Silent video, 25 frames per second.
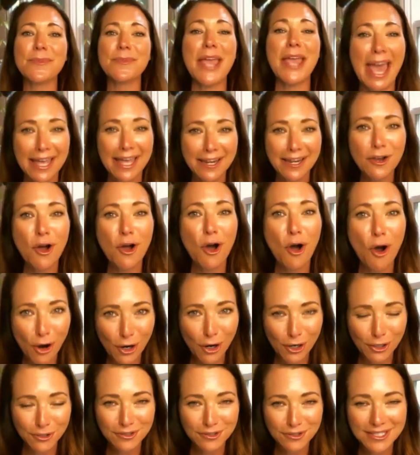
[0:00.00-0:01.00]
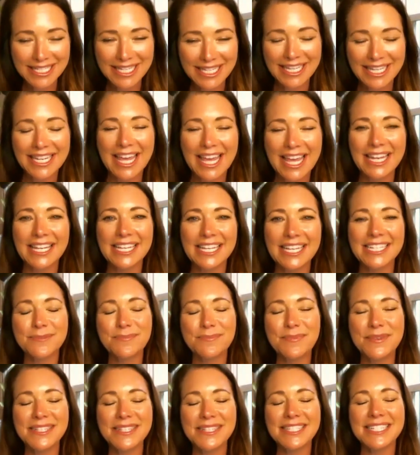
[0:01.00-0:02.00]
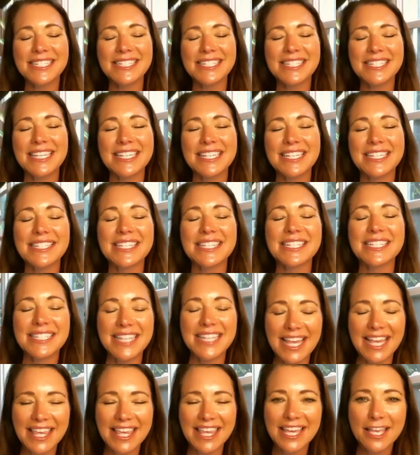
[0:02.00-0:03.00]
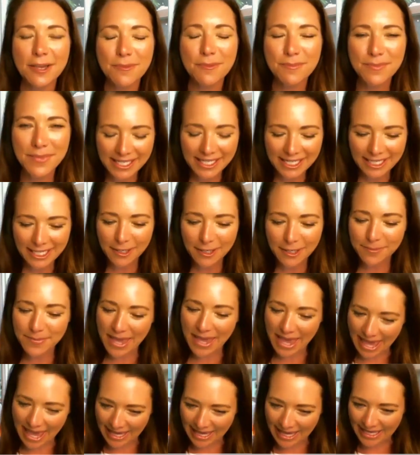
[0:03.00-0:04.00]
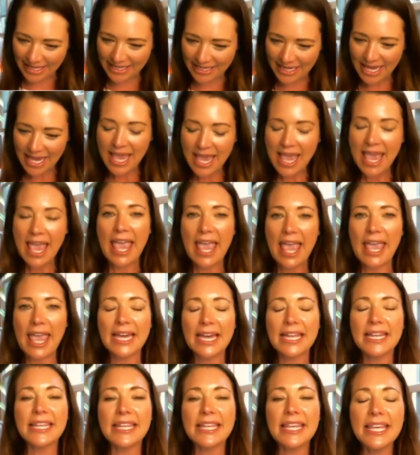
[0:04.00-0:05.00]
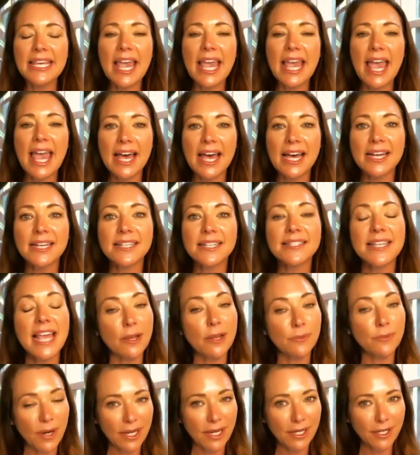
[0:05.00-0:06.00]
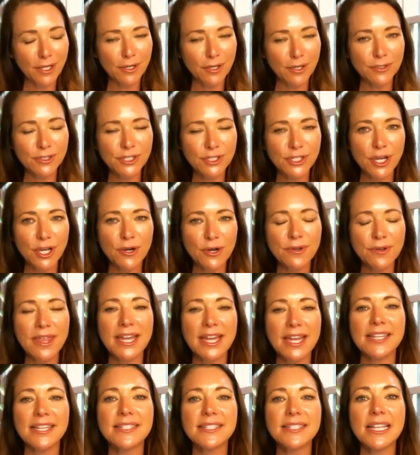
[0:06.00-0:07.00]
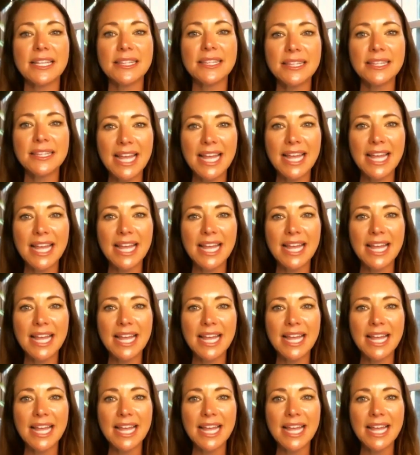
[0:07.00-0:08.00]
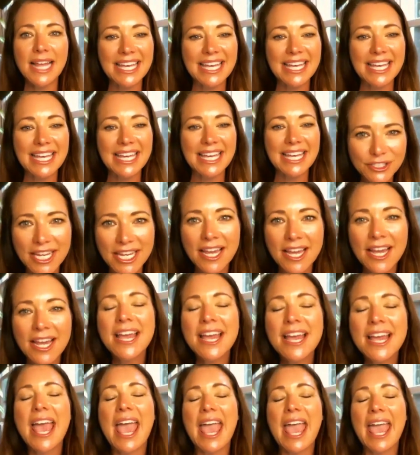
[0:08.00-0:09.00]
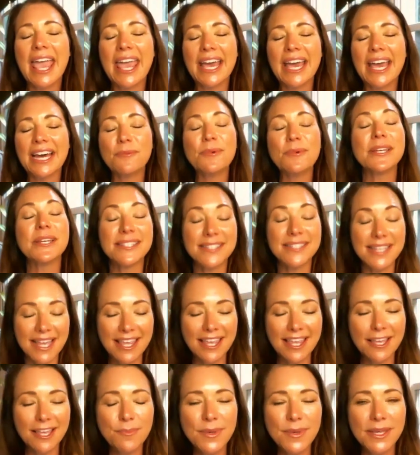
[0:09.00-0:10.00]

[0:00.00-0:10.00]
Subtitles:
Ed Carlton, and his business is Psychic Medium Ed, and he has a radio show that is Light and Energy and with